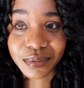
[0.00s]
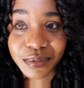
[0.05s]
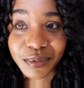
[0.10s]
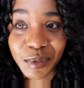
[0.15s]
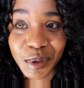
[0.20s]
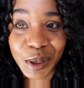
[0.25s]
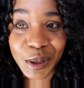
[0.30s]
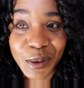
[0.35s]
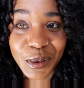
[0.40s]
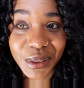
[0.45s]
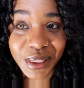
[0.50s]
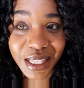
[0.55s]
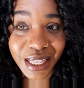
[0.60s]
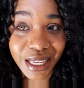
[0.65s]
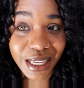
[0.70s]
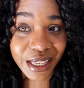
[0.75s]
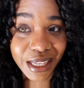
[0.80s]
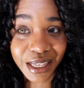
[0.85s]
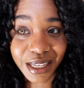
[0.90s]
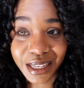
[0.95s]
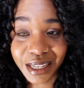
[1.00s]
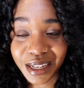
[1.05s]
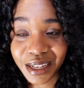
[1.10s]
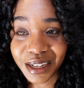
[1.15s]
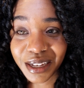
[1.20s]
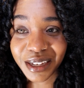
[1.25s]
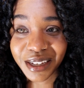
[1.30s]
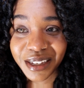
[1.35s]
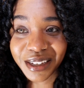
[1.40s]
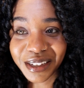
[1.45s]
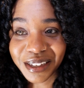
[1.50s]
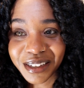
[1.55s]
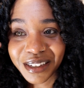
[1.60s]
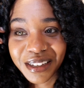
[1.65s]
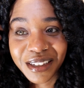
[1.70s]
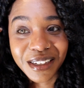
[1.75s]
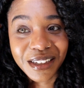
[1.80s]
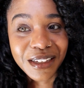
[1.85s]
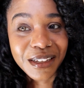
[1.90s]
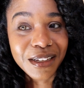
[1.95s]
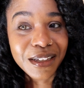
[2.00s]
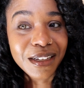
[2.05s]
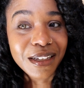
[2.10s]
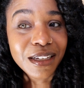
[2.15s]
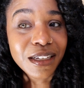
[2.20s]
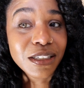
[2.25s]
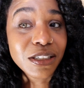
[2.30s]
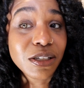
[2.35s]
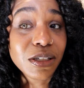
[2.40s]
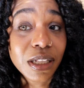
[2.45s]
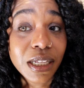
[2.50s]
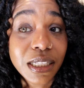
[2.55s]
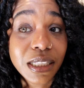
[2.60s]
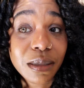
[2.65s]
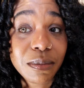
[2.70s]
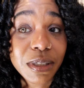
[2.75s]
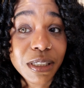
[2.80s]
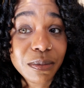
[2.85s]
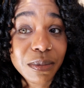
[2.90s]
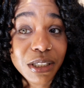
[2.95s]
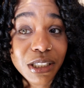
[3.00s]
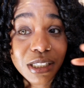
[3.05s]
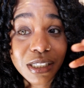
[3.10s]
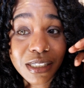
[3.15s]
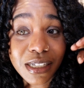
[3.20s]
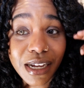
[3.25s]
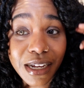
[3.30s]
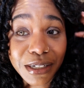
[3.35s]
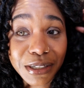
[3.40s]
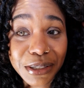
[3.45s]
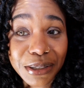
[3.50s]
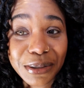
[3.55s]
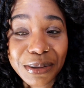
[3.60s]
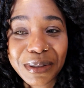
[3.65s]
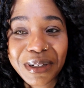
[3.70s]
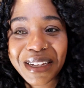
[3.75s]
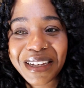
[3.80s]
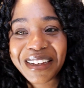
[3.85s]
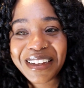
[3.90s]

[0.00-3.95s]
What do you think? you like them as much as I do.